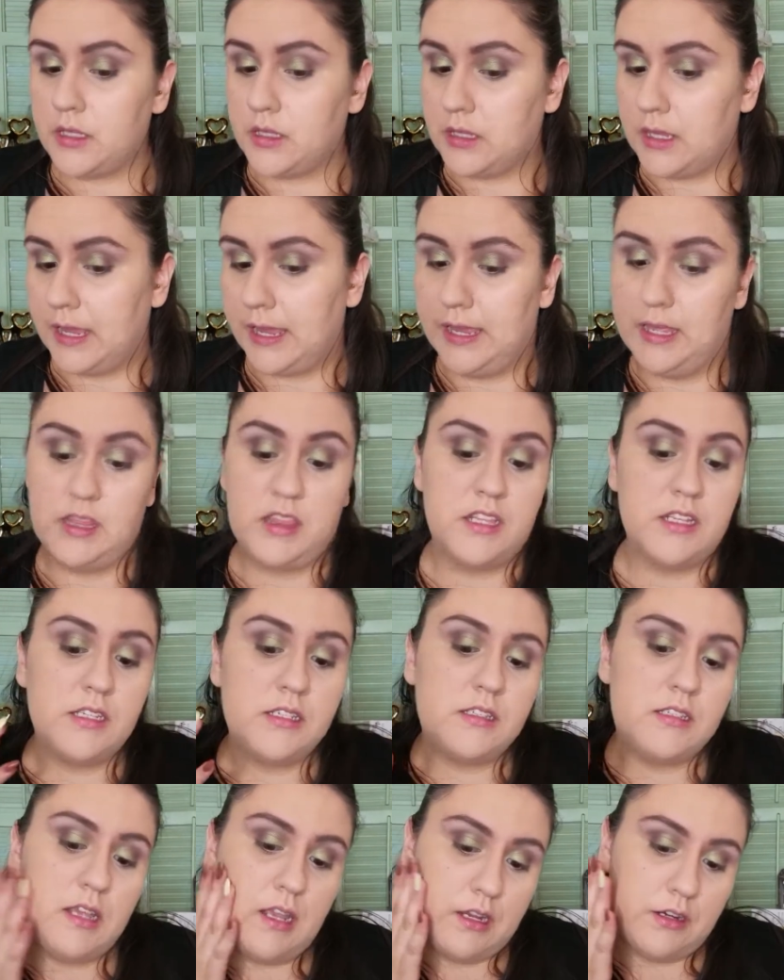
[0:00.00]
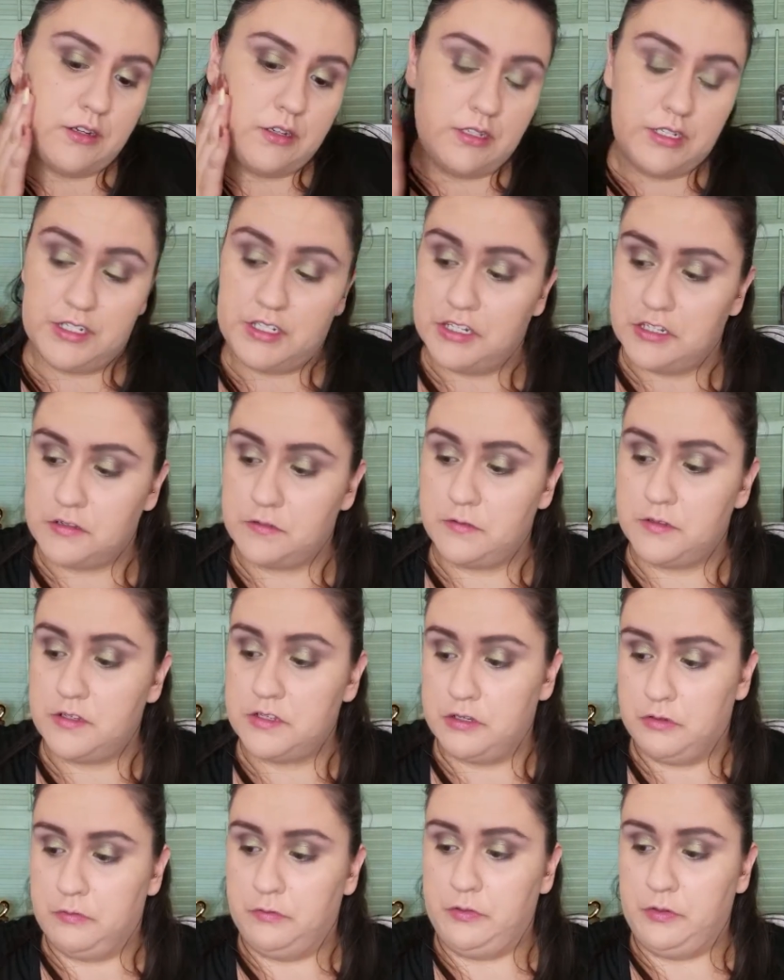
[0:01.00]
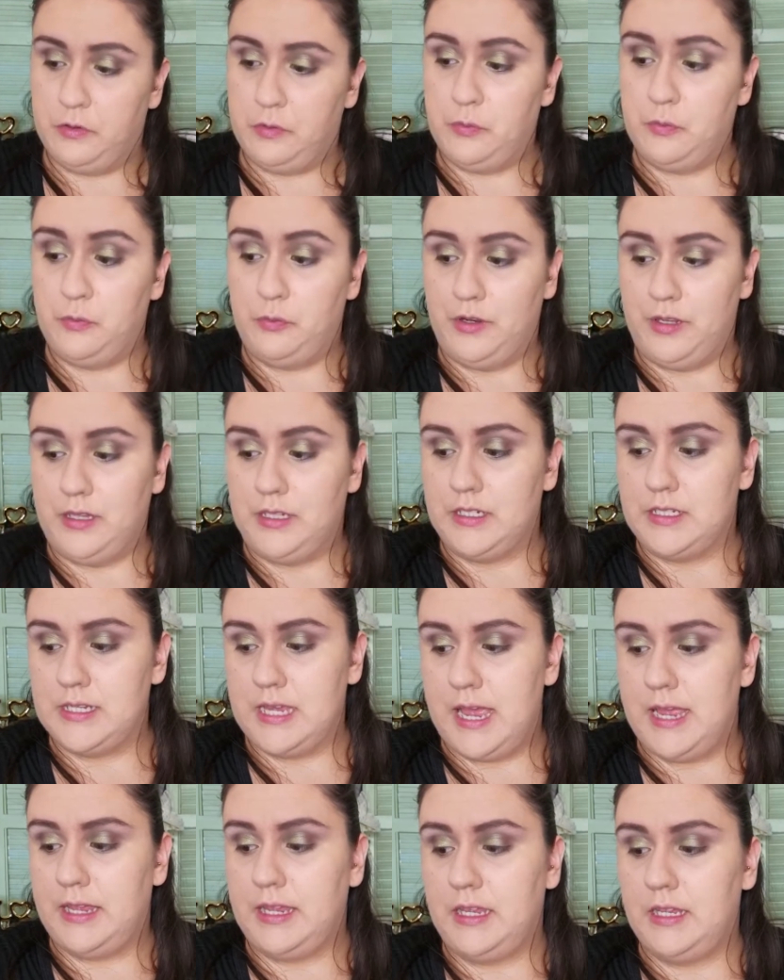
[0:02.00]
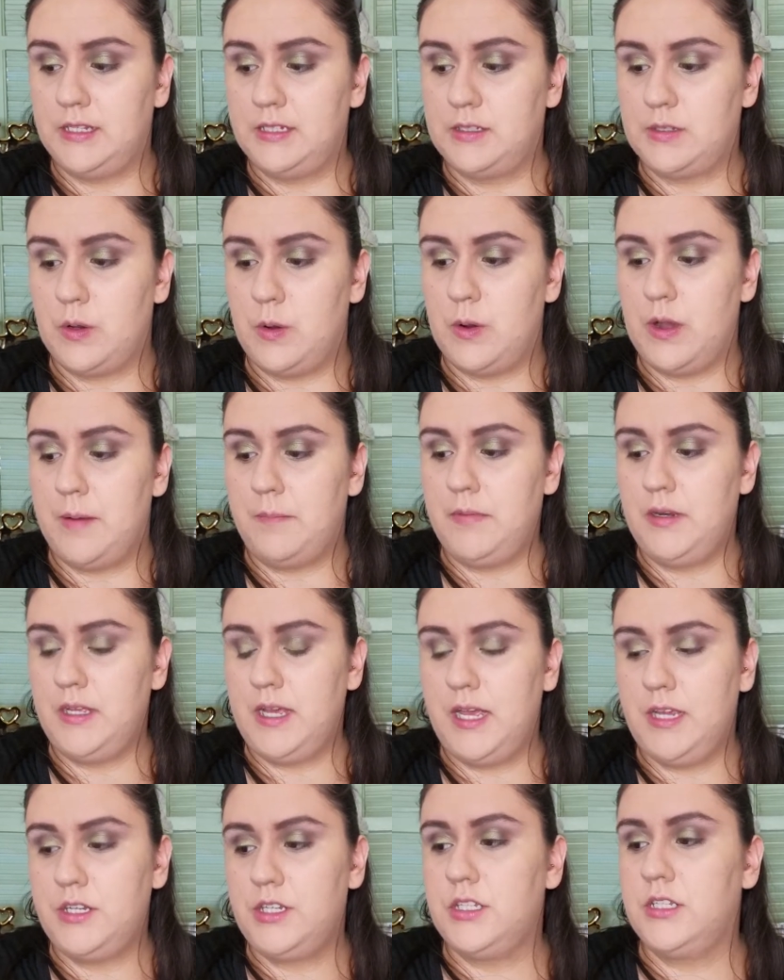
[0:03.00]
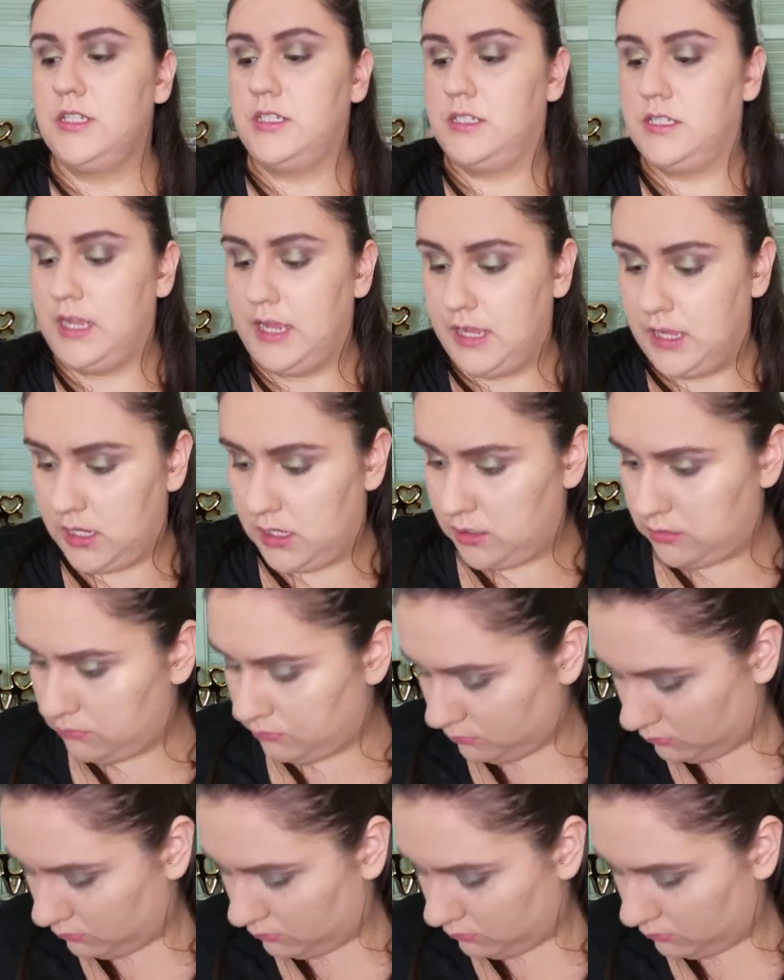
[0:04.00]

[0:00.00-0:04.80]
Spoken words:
And this actually does still feel really tacky. So I'm going to actually take